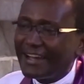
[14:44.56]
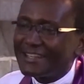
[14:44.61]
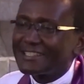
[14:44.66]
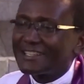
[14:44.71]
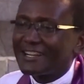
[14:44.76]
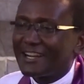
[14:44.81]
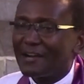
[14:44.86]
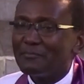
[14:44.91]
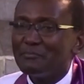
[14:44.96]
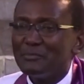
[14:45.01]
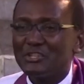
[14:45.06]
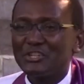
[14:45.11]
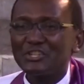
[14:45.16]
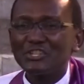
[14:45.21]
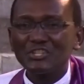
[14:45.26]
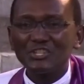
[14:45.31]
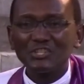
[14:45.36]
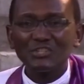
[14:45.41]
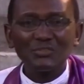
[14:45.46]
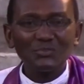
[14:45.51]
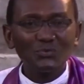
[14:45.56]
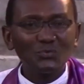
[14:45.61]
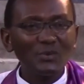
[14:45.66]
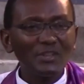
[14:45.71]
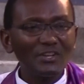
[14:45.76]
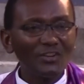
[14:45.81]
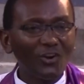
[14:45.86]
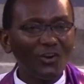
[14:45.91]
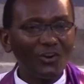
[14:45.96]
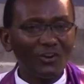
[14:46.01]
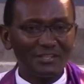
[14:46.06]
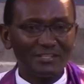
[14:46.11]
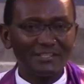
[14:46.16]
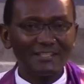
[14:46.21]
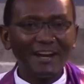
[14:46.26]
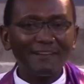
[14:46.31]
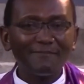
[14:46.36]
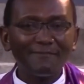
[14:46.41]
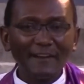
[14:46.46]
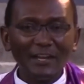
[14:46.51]
a skirmish with
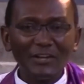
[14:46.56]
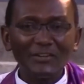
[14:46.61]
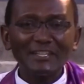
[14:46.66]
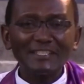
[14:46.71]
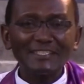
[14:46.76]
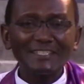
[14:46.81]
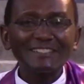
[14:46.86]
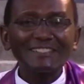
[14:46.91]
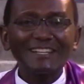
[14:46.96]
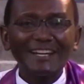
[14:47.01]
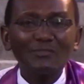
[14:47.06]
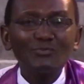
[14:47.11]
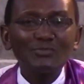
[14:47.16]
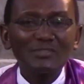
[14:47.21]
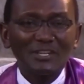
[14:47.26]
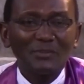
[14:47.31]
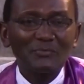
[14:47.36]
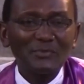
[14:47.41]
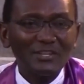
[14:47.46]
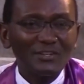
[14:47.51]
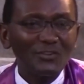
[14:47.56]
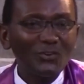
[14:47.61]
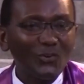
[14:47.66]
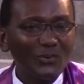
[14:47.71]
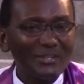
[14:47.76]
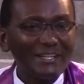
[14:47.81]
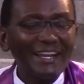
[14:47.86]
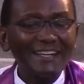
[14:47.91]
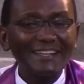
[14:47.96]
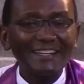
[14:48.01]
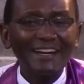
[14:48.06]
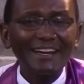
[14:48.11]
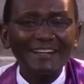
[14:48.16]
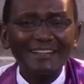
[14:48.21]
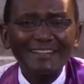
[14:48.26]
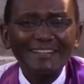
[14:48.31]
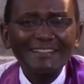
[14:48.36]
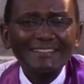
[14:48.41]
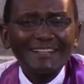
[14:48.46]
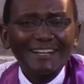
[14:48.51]
God, a violent encounter with God,
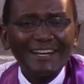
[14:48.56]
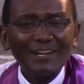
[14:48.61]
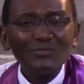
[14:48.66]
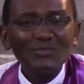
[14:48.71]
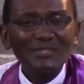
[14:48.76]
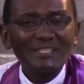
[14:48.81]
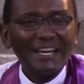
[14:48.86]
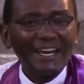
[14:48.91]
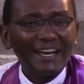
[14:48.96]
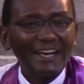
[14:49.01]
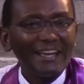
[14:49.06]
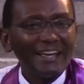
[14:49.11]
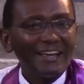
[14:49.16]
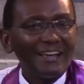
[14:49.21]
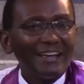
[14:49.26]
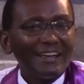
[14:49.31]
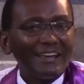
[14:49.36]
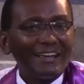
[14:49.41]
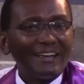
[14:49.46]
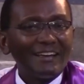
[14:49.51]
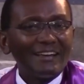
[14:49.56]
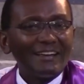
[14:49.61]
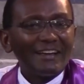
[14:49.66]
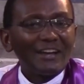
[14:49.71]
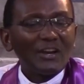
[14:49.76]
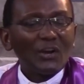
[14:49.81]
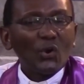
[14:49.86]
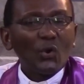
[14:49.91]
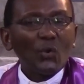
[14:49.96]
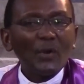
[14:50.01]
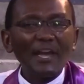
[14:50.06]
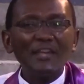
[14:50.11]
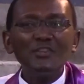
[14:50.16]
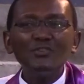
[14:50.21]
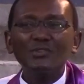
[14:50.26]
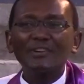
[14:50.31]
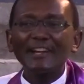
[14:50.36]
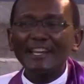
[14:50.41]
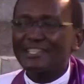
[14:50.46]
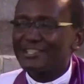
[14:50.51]
an encounter where
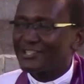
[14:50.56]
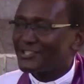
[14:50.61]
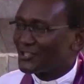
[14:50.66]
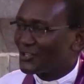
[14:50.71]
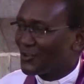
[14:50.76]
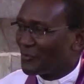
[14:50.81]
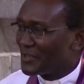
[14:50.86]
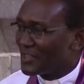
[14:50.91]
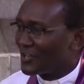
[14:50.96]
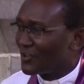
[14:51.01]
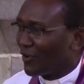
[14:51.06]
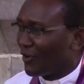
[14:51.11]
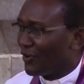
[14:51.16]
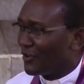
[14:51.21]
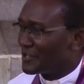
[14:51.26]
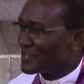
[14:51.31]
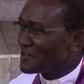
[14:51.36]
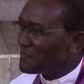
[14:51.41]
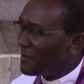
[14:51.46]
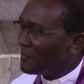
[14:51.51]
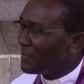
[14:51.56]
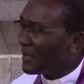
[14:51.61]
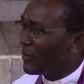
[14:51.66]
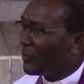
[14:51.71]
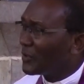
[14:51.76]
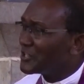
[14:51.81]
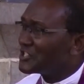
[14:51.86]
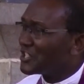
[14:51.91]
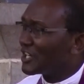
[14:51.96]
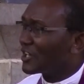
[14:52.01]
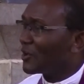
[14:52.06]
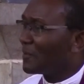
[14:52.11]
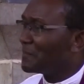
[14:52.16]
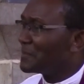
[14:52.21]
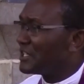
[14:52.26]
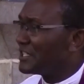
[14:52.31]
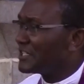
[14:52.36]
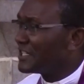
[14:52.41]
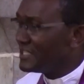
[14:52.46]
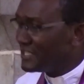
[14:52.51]
you wrestle with God. Remember what
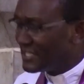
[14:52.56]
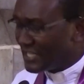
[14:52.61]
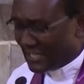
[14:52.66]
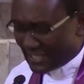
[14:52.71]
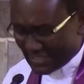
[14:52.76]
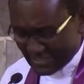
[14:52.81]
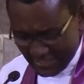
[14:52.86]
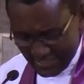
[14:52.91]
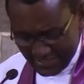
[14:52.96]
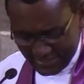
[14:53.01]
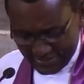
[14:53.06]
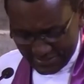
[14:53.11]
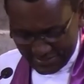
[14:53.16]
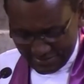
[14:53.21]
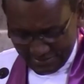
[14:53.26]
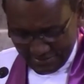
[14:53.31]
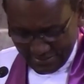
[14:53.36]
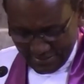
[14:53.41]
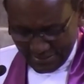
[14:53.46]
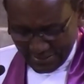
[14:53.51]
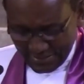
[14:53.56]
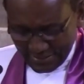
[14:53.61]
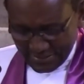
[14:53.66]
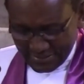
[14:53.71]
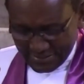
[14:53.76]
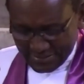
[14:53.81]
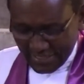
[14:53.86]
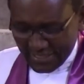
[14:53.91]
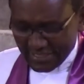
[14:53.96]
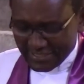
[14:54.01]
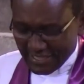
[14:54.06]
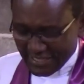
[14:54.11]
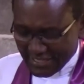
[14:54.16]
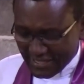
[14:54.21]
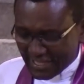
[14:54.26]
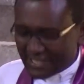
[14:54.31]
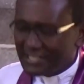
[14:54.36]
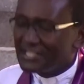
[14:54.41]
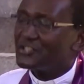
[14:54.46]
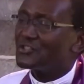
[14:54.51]
Jacob did in Genesis
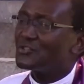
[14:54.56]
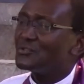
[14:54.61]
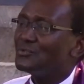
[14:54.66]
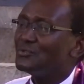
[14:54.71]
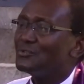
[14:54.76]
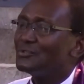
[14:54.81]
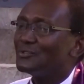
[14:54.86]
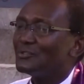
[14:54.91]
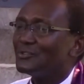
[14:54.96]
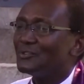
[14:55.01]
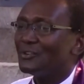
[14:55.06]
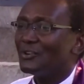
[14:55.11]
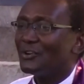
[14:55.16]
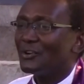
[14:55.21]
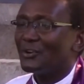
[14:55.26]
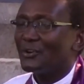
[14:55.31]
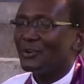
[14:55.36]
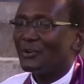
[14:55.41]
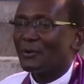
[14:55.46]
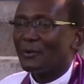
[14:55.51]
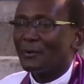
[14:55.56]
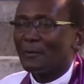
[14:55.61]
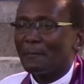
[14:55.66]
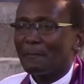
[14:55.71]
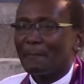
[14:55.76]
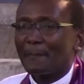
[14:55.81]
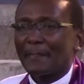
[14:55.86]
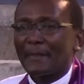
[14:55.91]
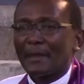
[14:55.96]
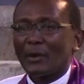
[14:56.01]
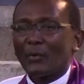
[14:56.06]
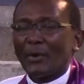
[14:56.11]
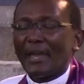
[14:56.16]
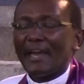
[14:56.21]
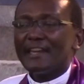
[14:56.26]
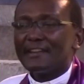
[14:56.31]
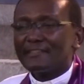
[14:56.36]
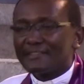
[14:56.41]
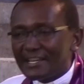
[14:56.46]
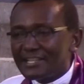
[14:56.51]
32,
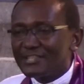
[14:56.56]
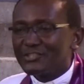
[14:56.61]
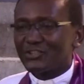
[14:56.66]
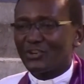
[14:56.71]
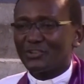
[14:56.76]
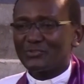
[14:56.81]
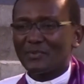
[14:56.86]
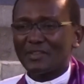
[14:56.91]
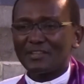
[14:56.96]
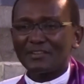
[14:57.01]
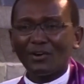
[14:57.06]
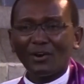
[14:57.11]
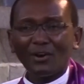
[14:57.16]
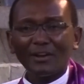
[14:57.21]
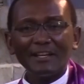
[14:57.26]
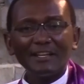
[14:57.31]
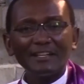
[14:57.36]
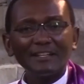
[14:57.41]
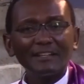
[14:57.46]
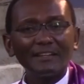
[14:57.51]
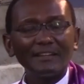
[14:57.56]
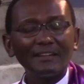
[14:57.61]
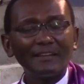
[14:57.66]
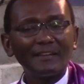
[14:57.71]
where he wrestled with God,